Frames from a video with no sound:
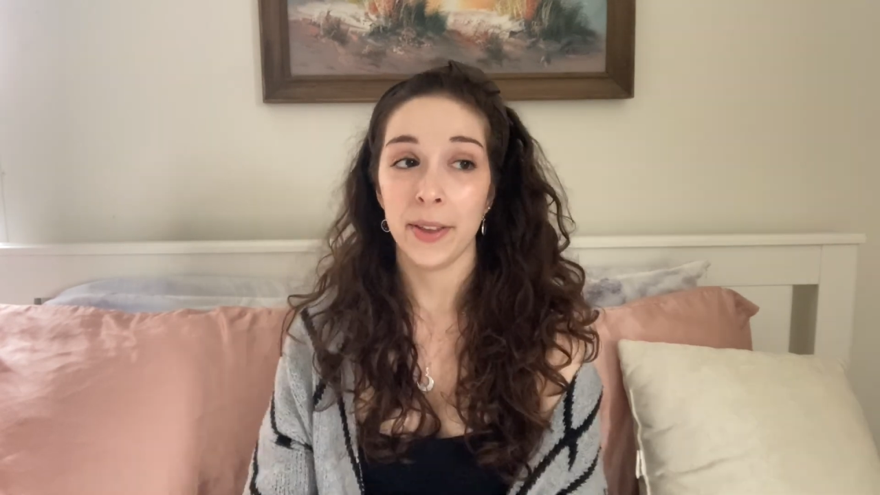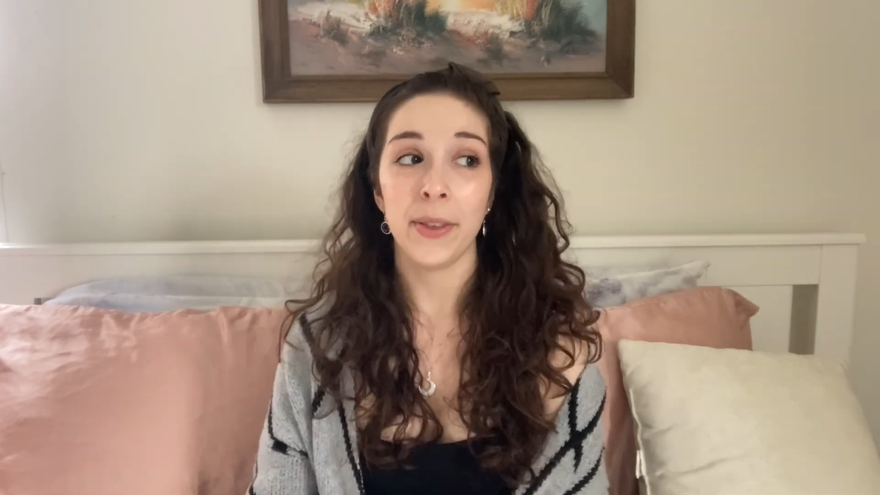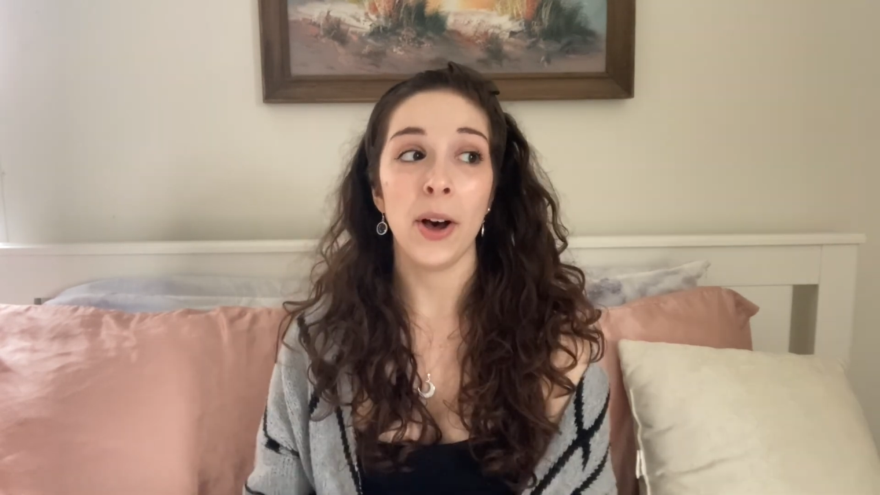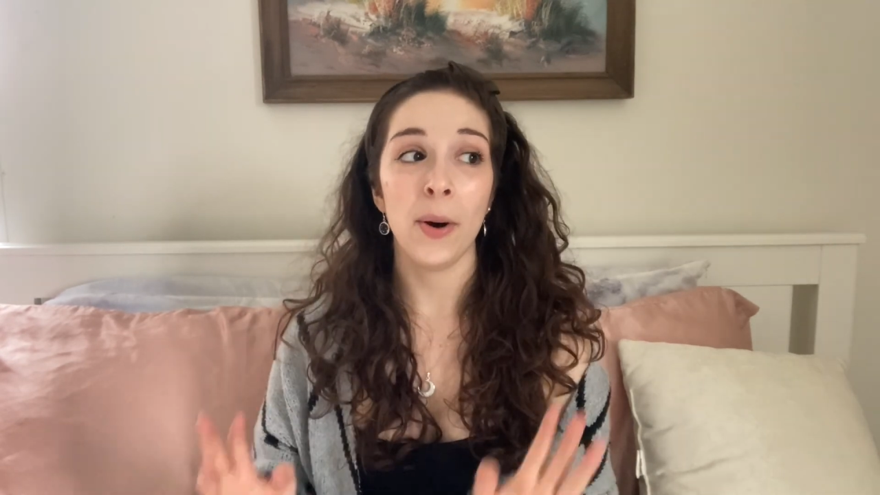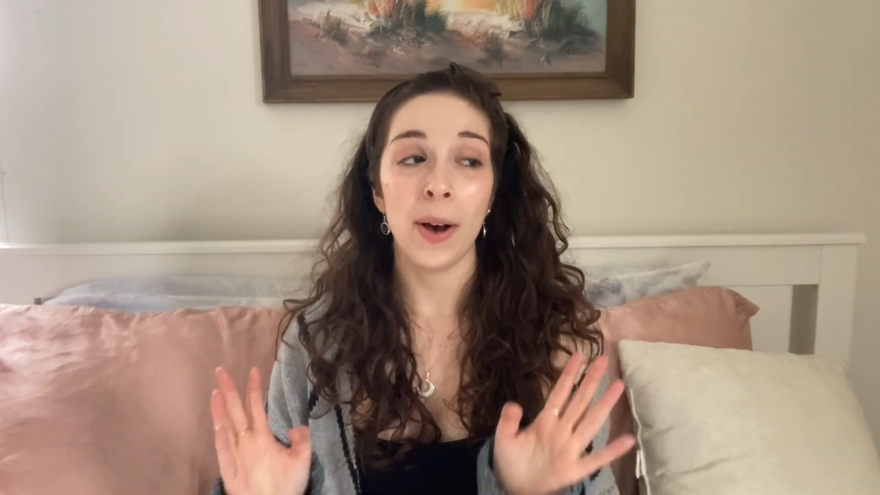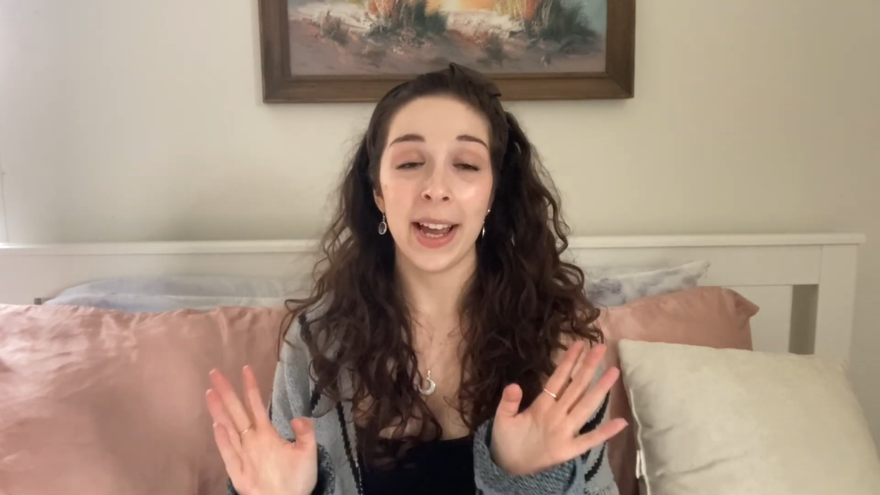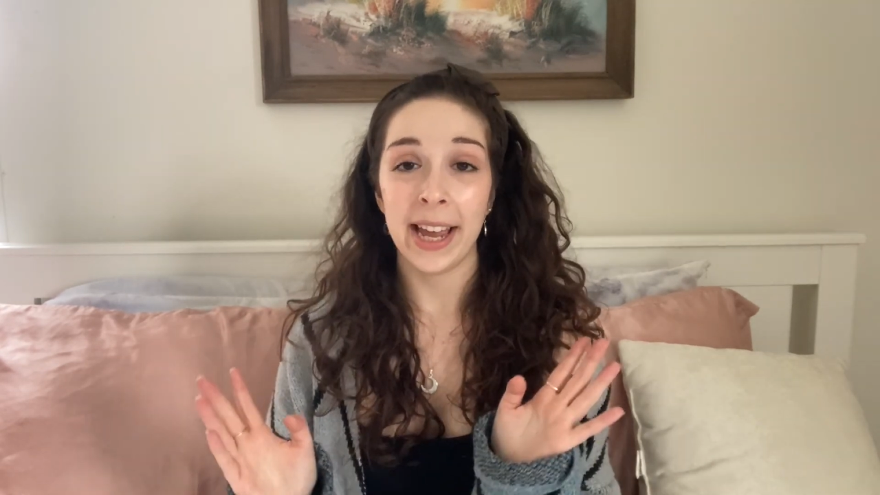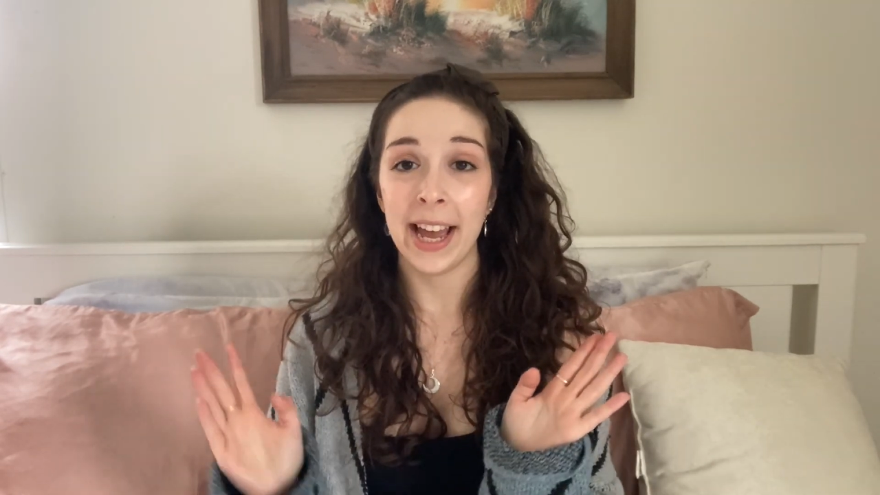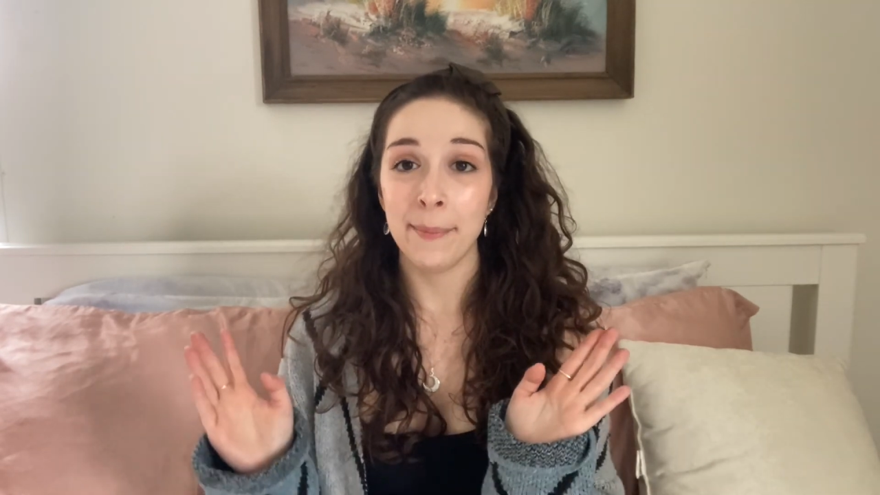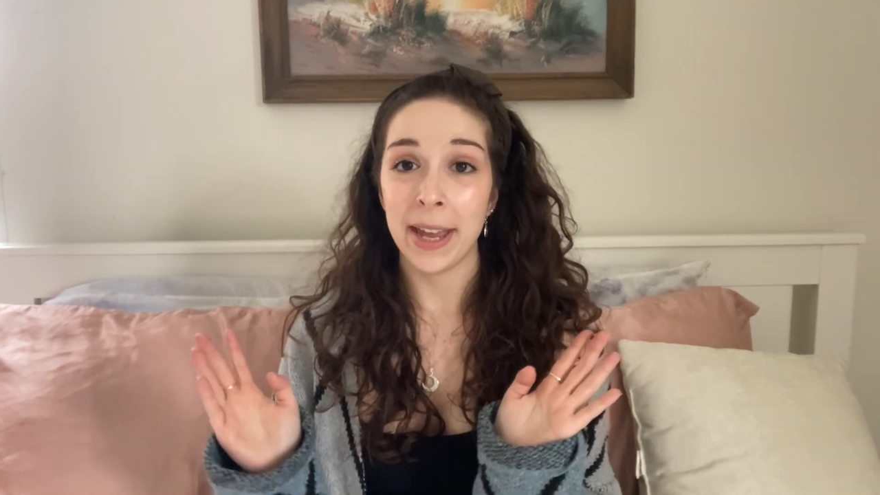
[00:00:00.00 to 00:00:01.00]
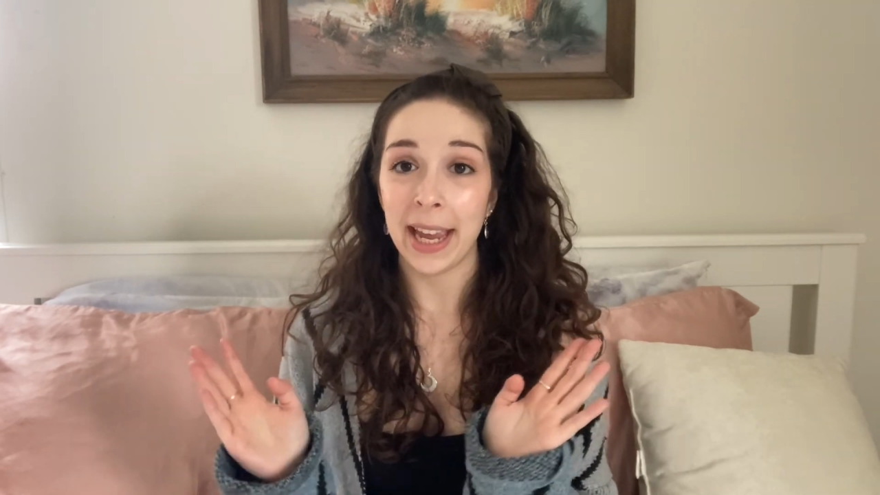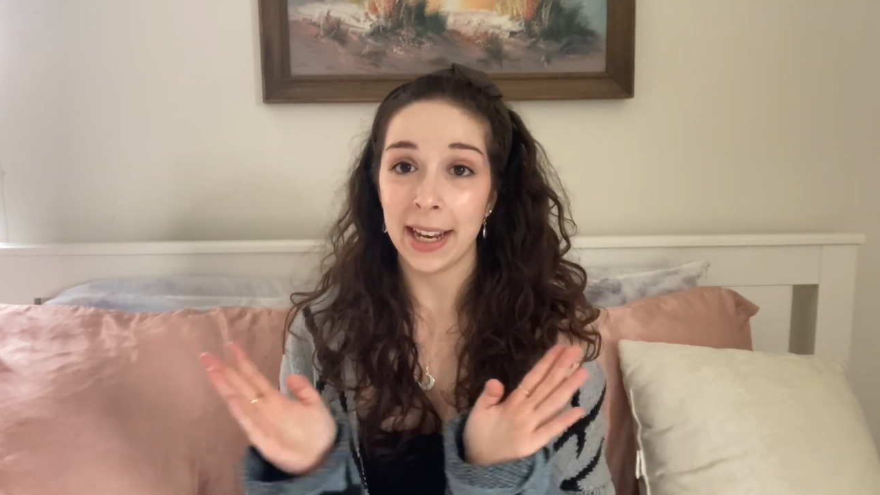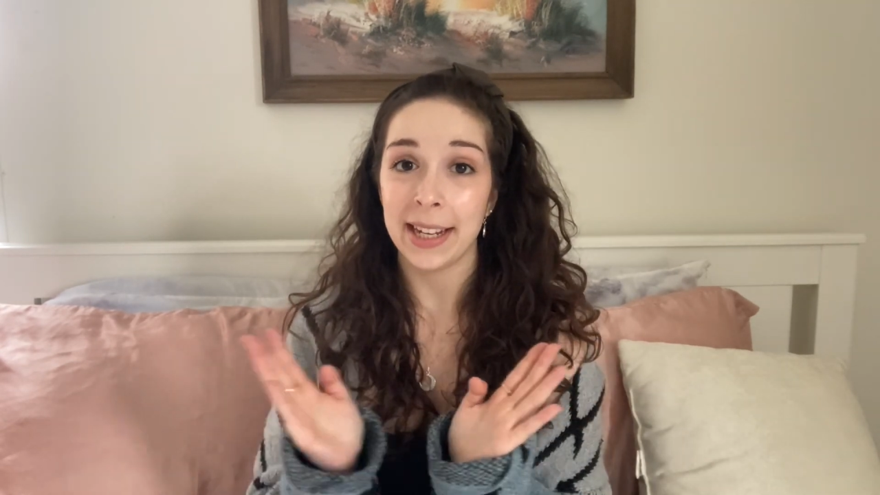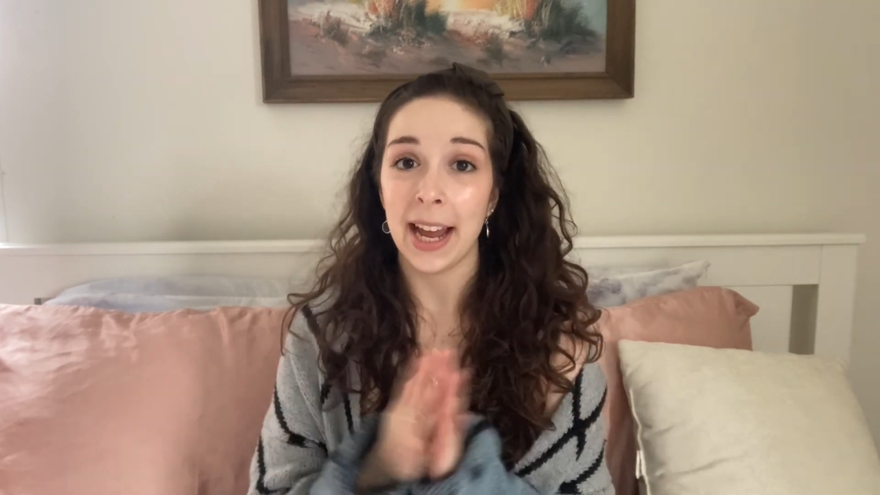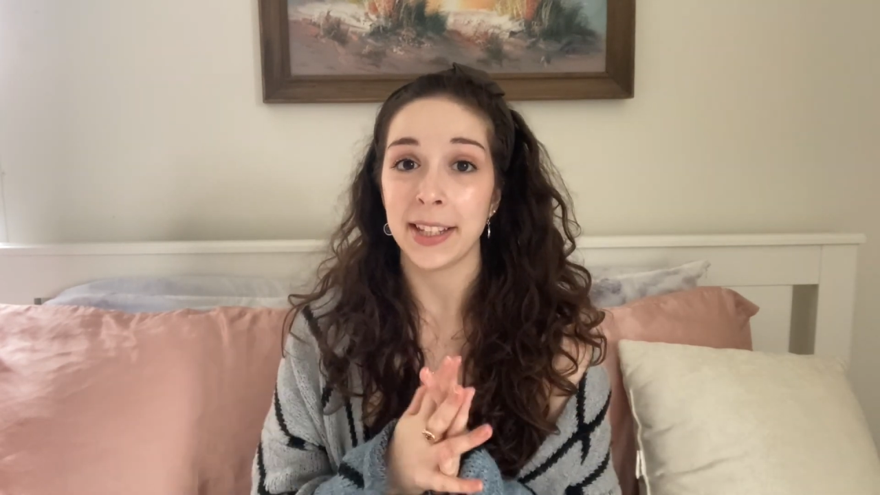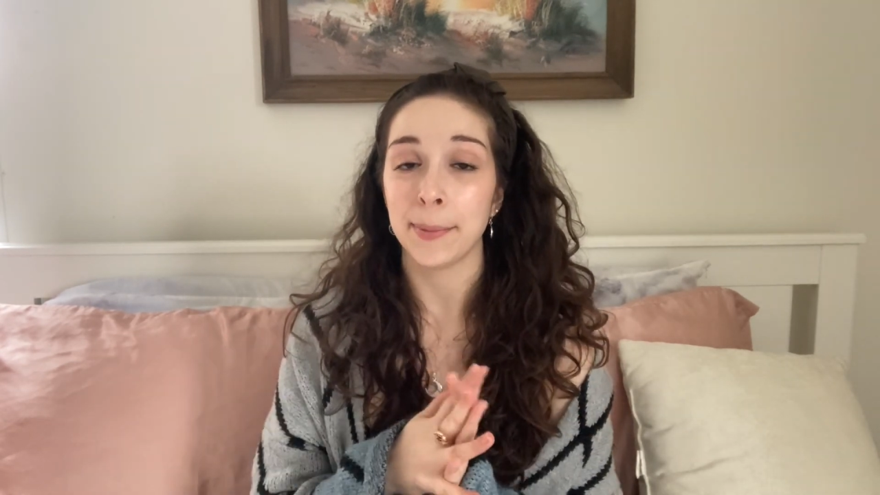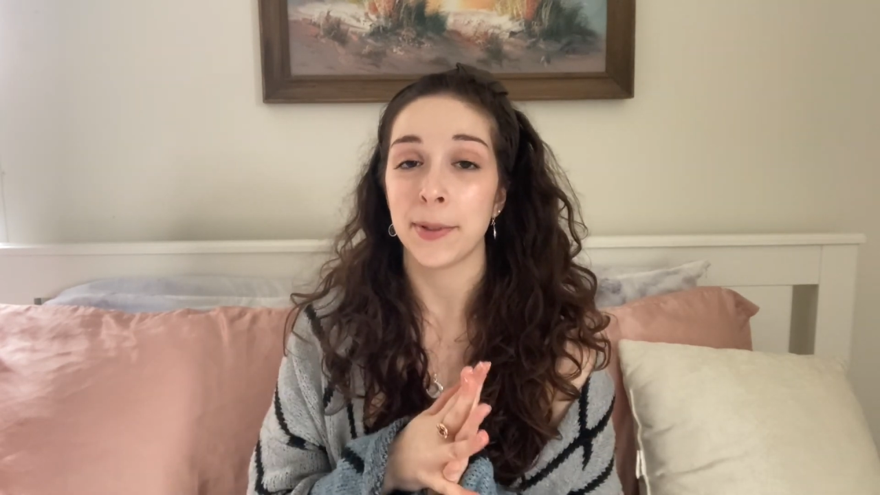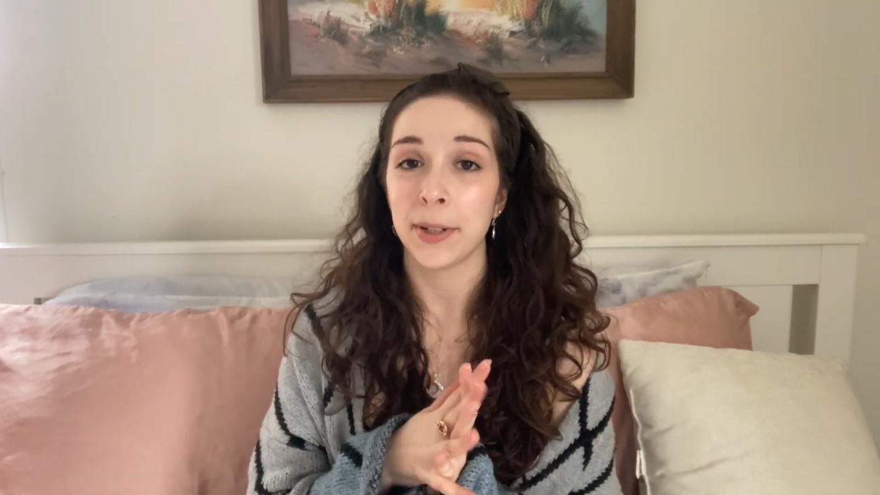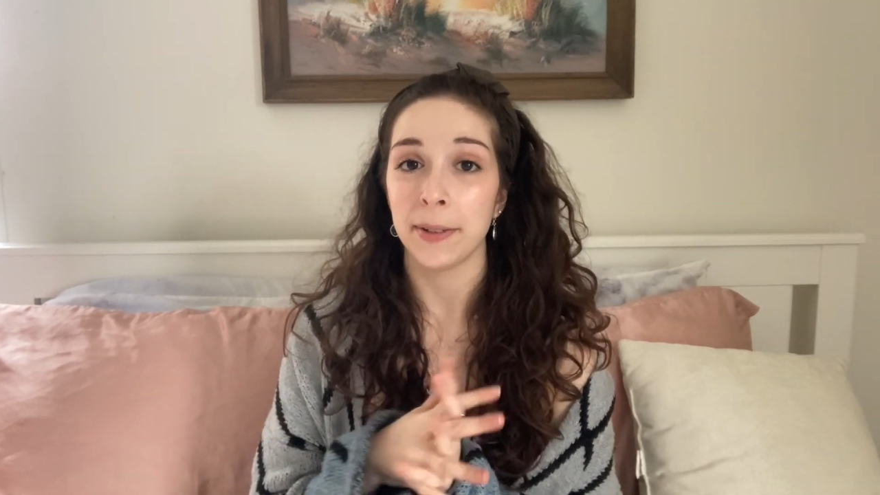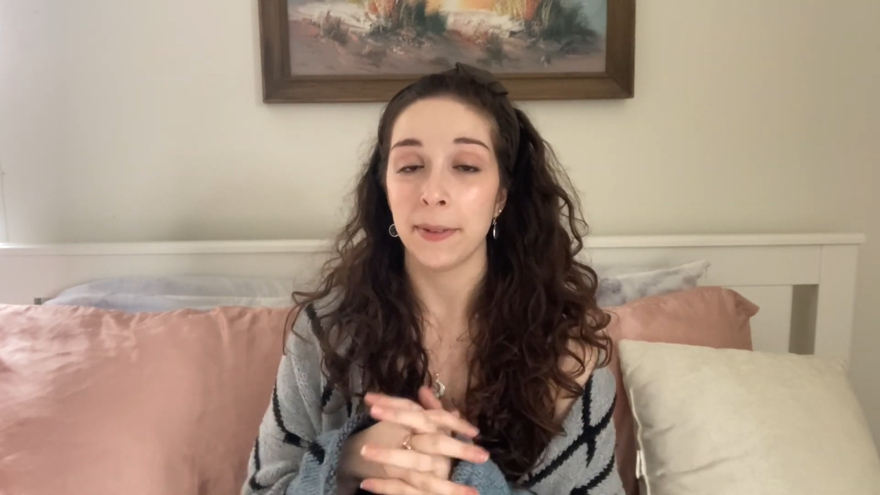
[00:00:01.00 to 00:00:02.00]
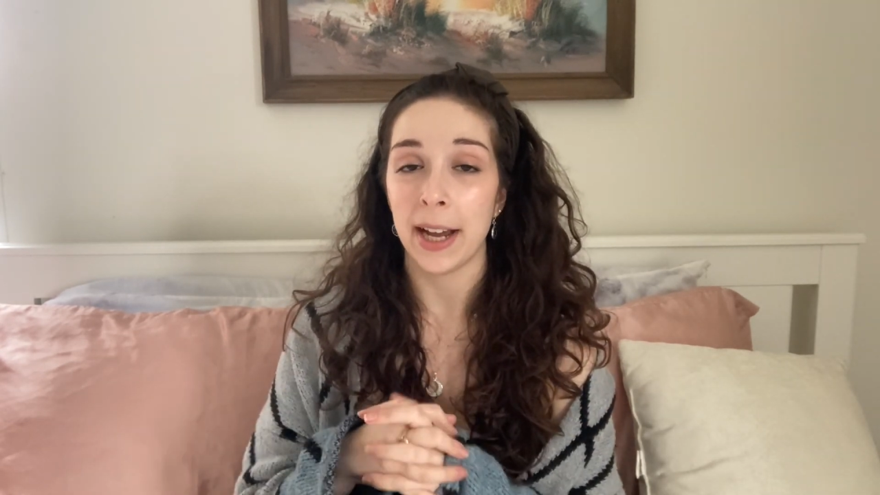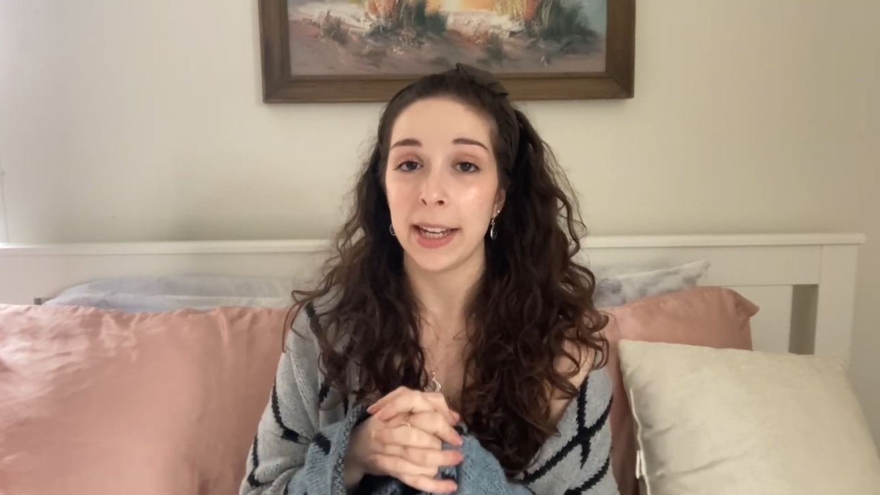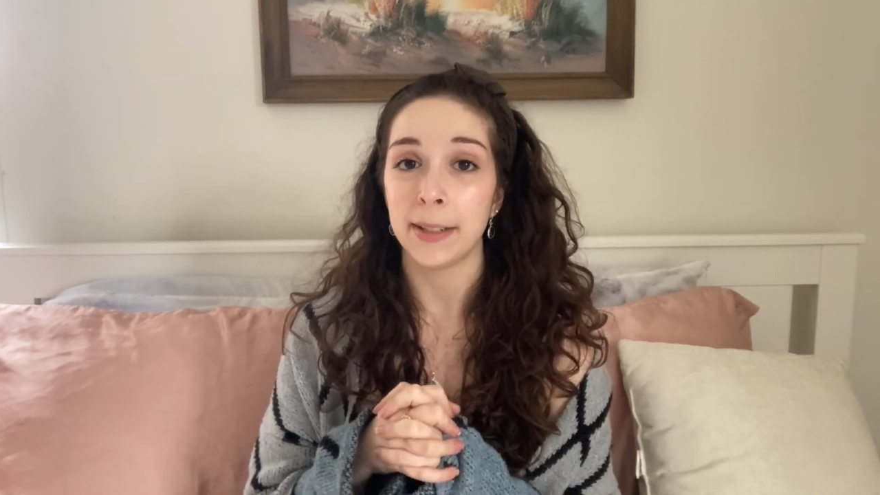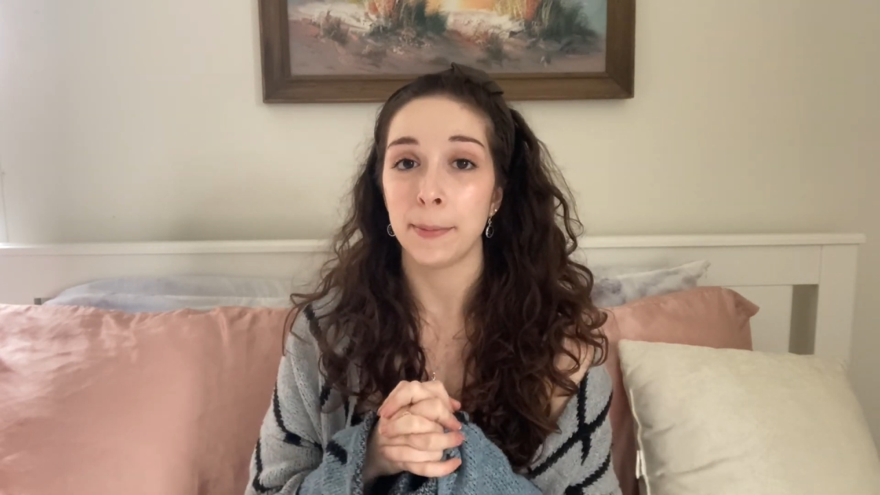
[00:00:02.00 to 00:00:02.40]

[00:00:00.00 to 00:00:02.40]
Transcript: Though I am a NASM certified